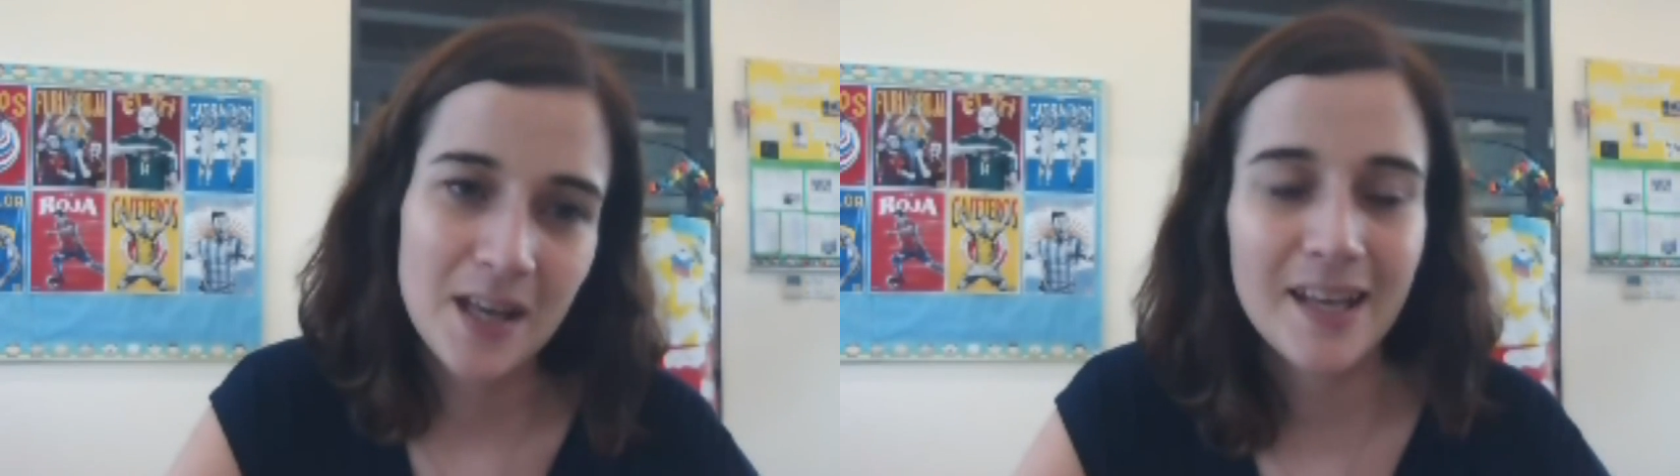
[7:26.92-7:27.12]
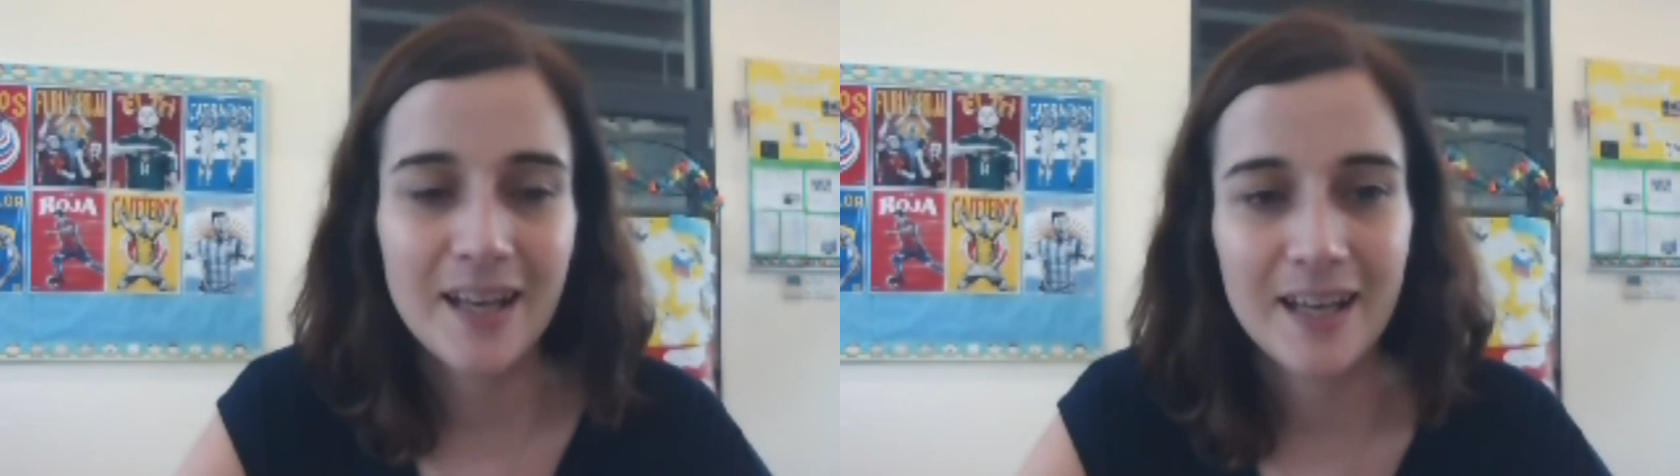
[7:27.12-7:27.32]

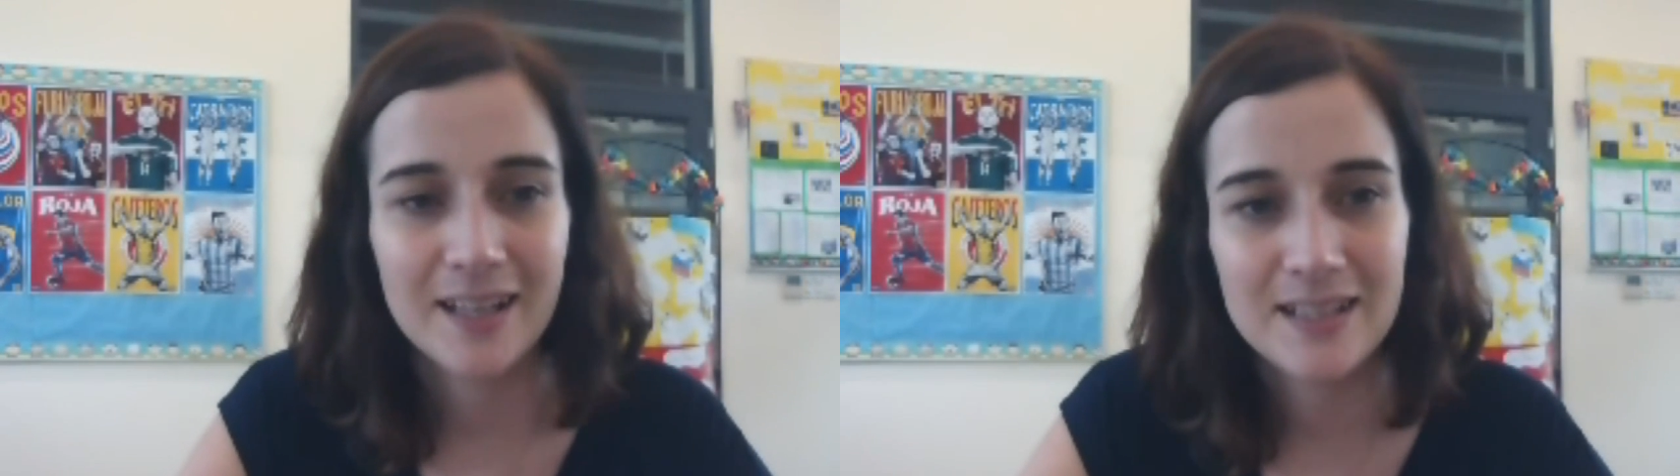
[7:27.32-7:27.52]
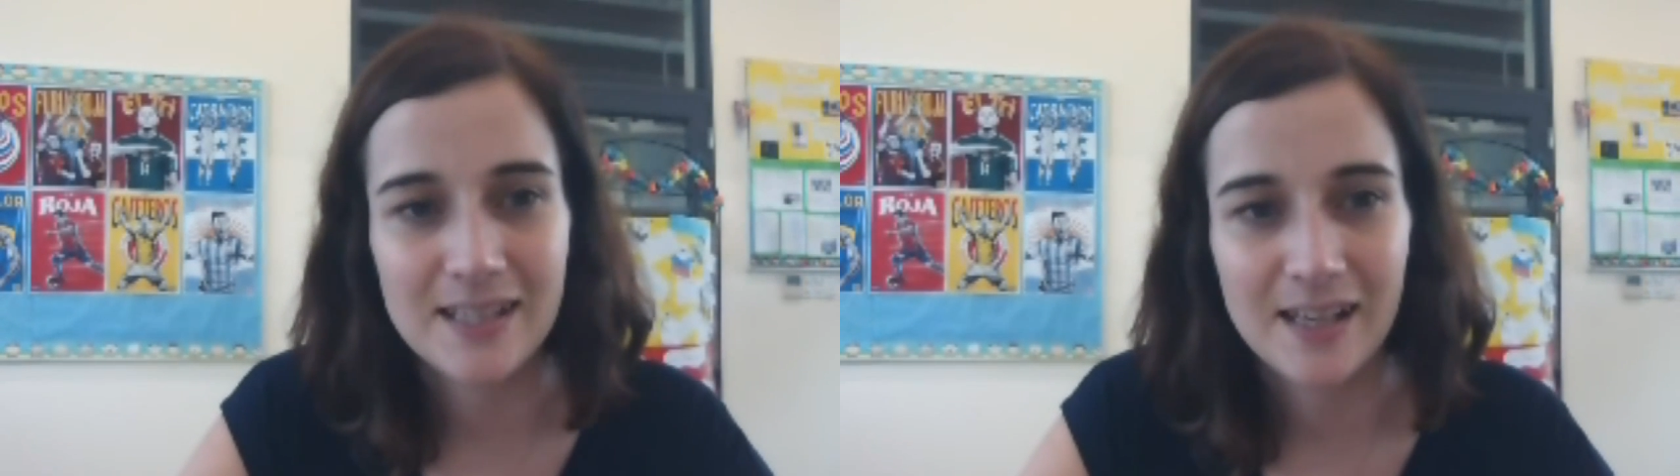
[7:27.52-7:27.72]

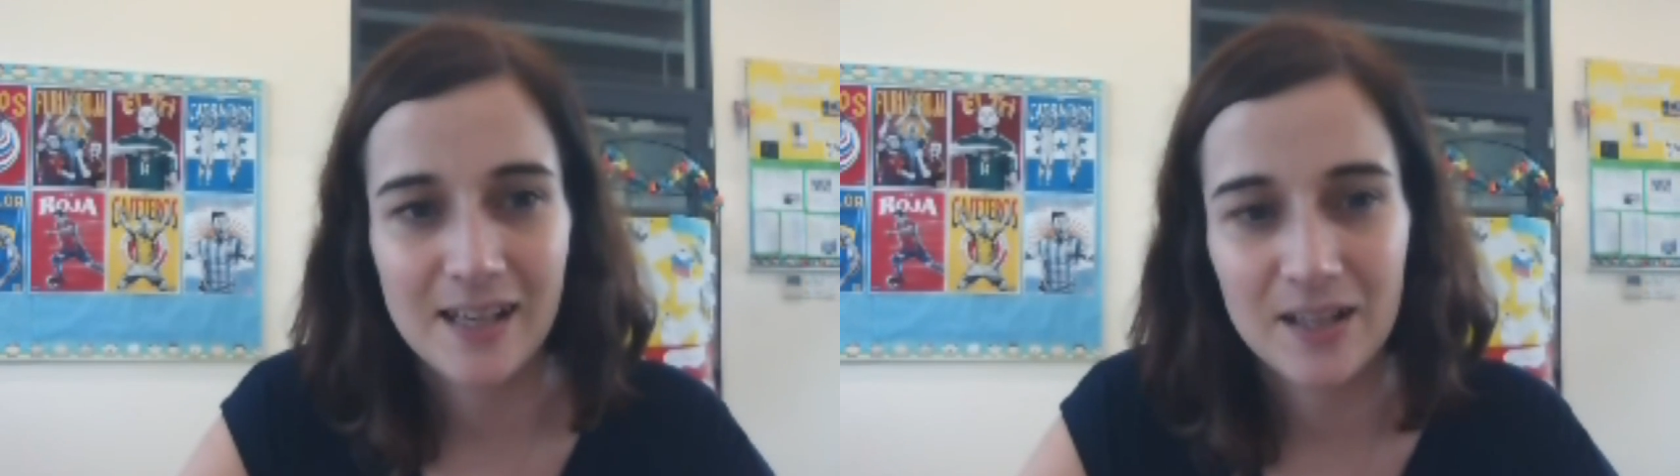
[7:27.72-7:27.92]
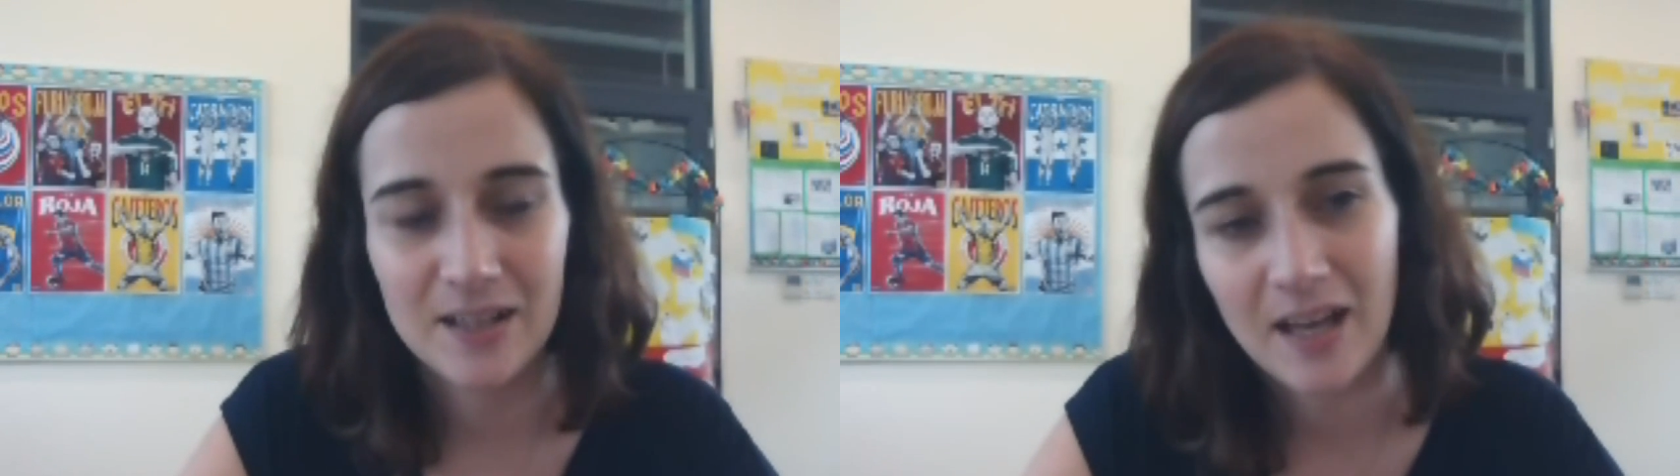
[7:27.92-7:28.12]

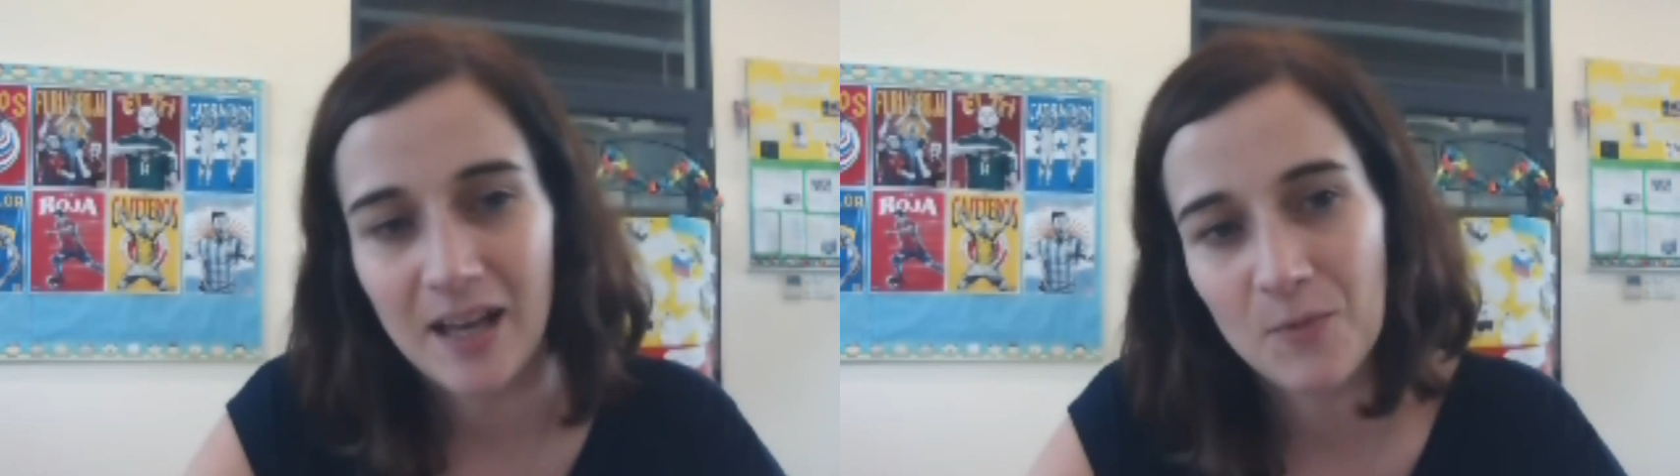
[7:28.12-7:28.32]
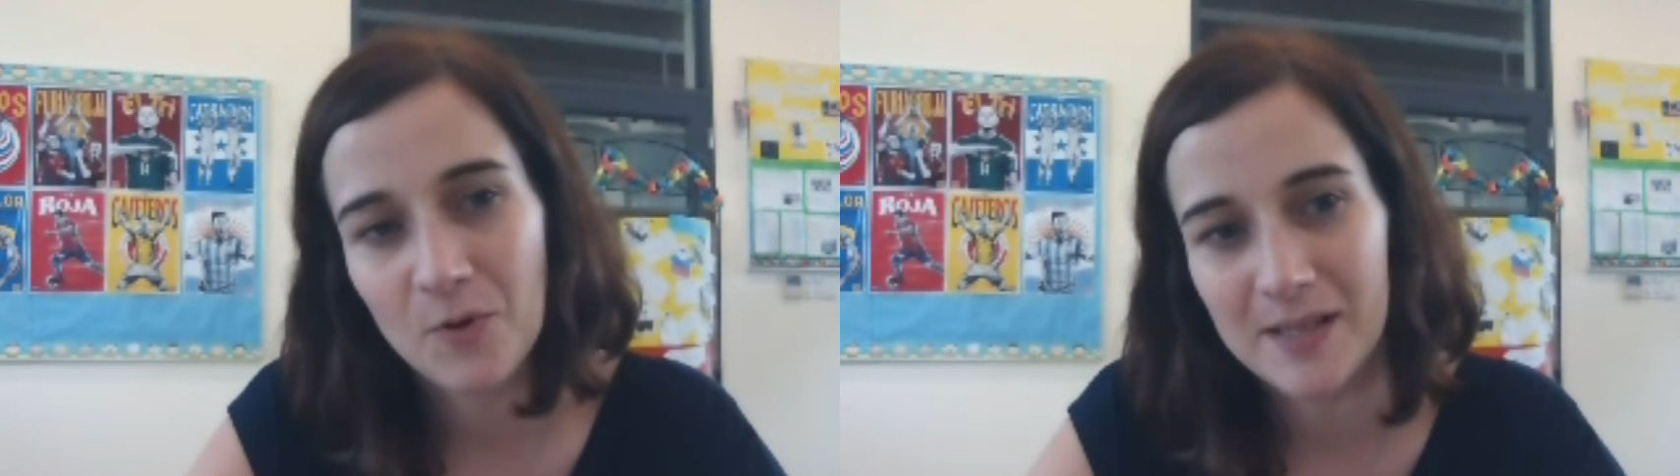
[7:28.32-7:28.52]
and
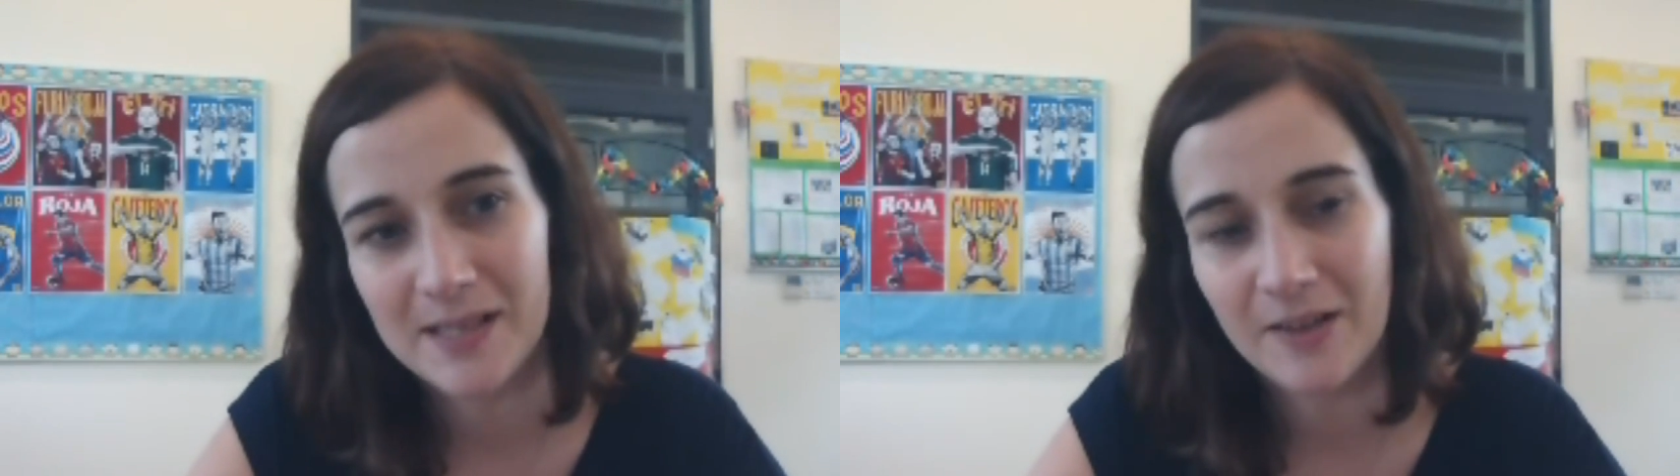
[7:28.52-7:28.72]
I'm always